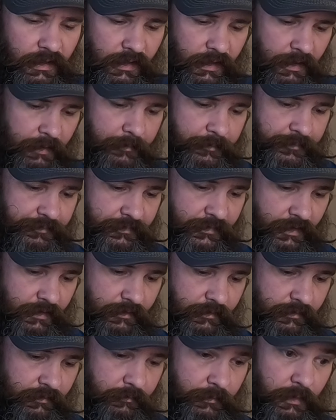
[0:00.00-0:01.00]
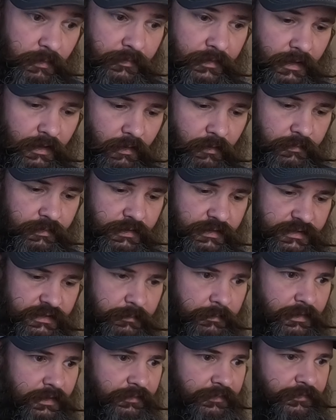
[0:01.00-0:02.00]
Moving on to
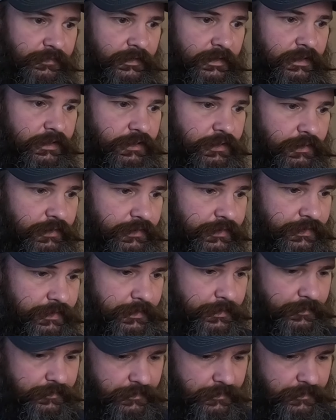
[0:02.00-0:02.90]
some of the features.